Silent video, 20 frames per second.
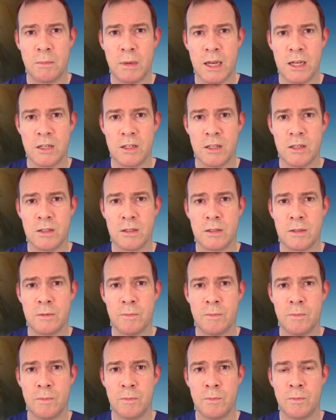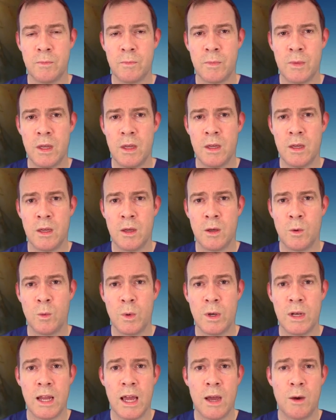patients.
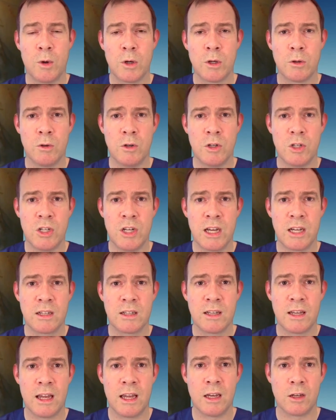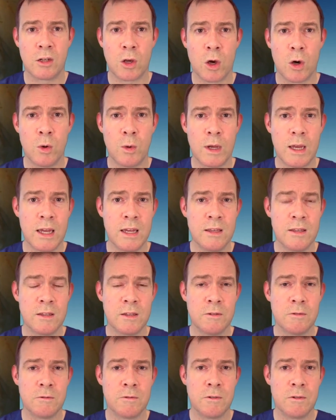We now want to inject a
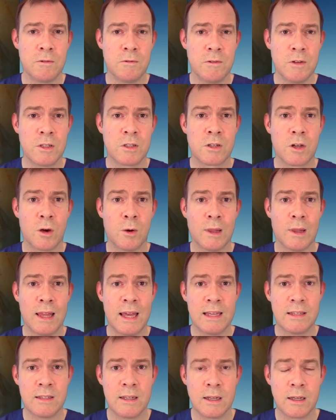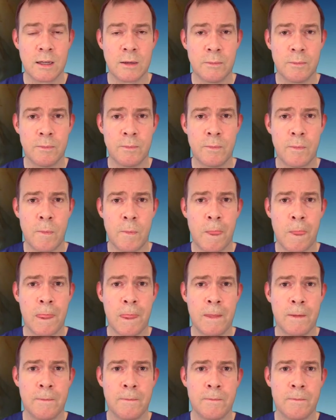cohesive viscoelastic.
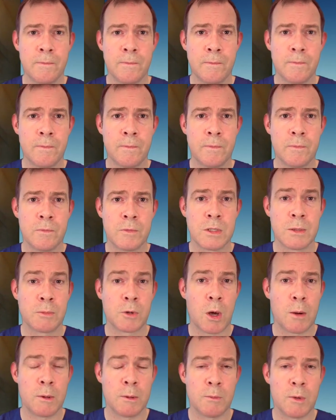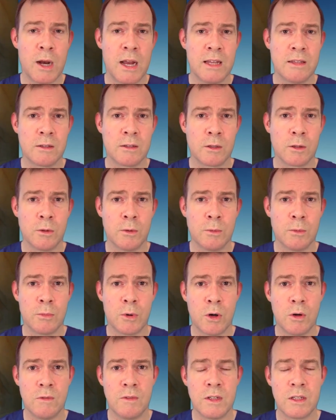Some common brands include
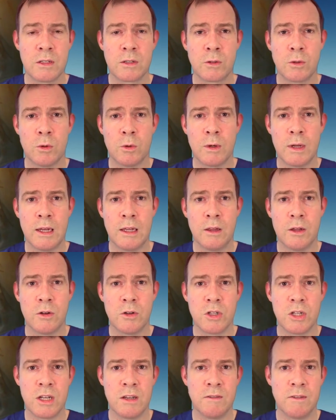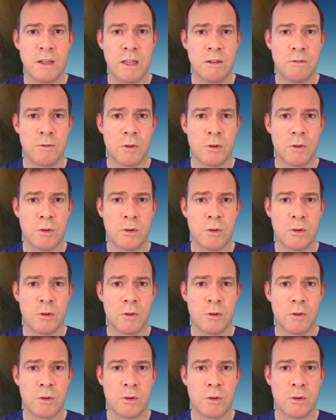Provisc or Helon GV